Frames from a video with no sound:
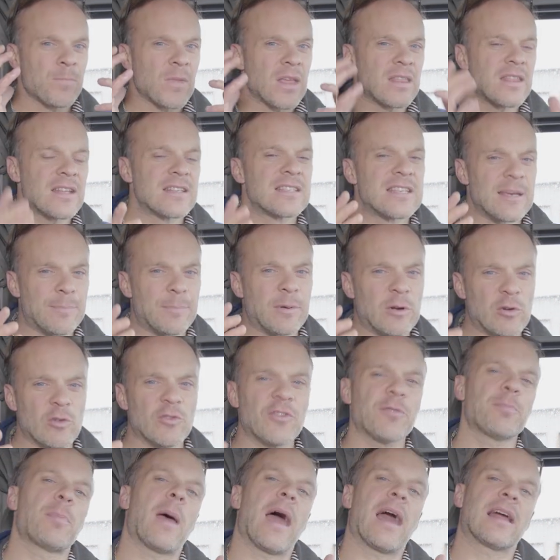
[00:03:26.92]
The typical
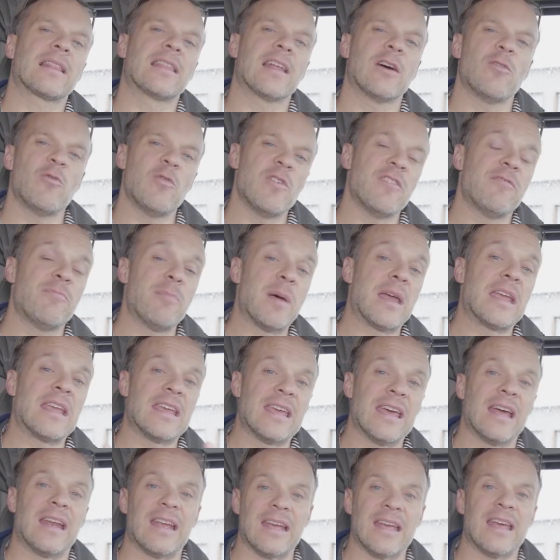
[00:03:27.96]
spec that we've been
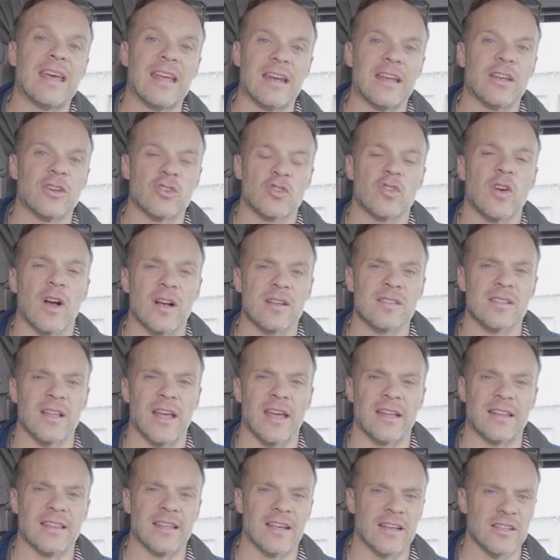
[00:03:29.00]
getting in trucks
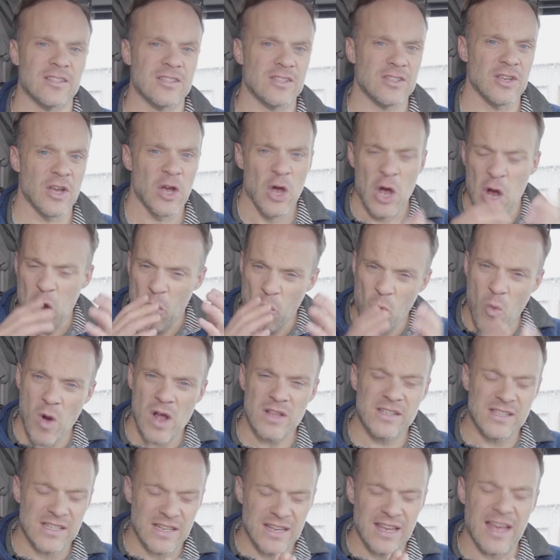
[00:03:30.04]
like this.
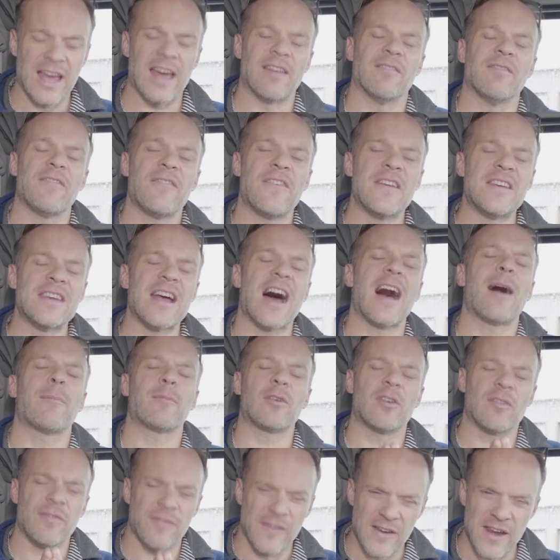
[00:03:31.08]
Once again,
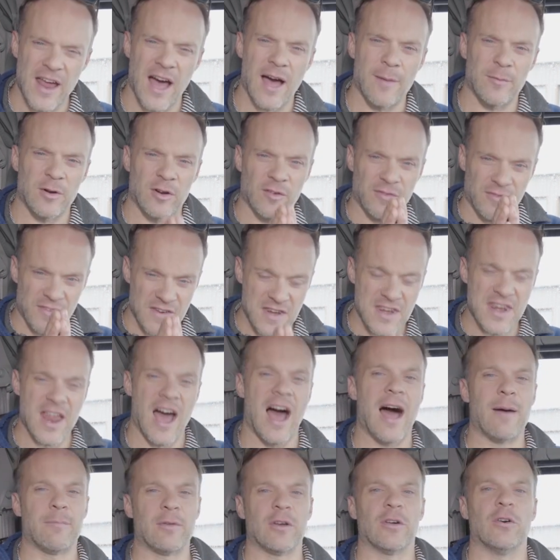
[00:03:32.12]
phenomenal, phenomenal,
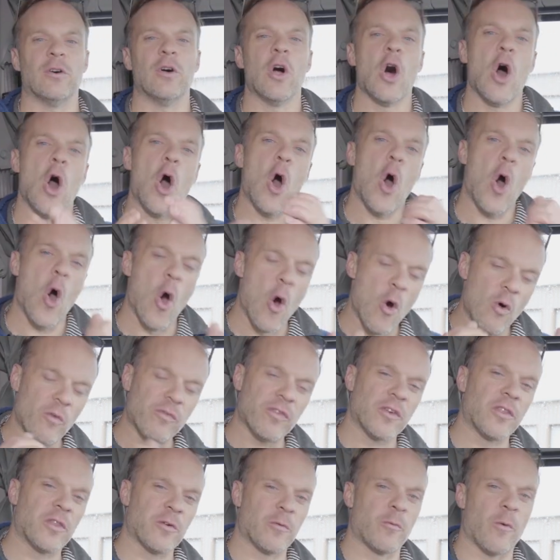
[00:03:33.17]
phenomenal
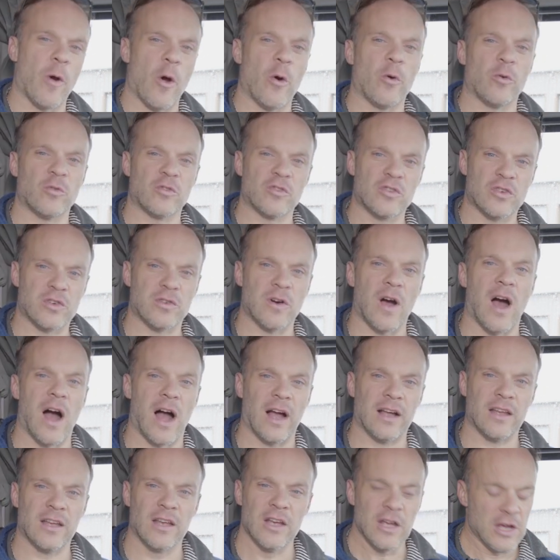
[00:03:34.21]
over-the-road
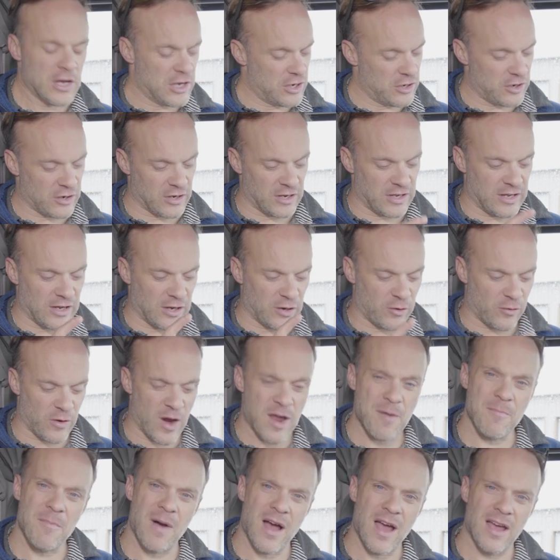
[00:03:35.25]
truck. You're going to get
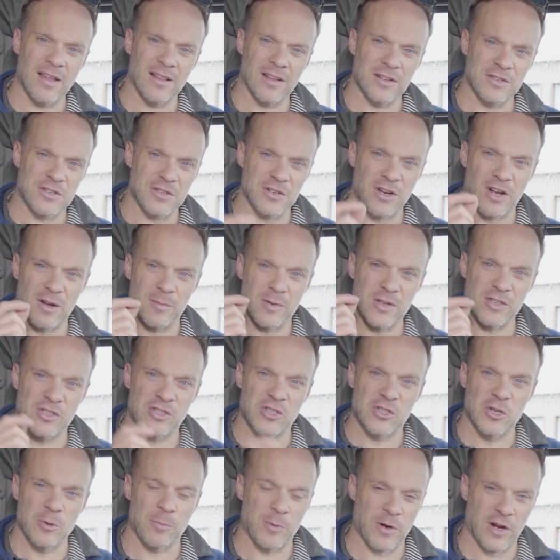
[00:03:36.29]
great mileage. You're going to be
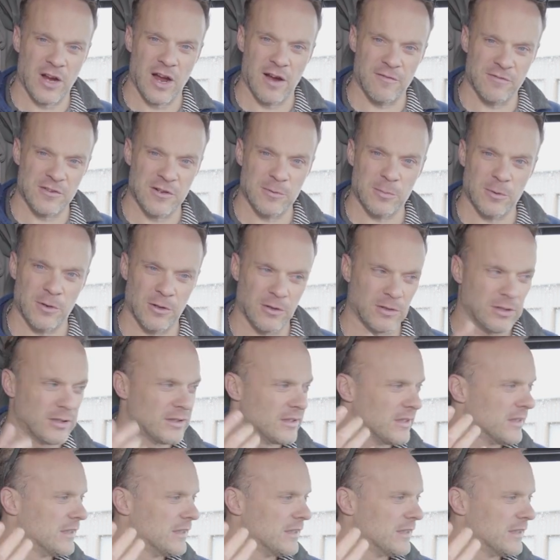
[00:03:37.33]
super comfortable.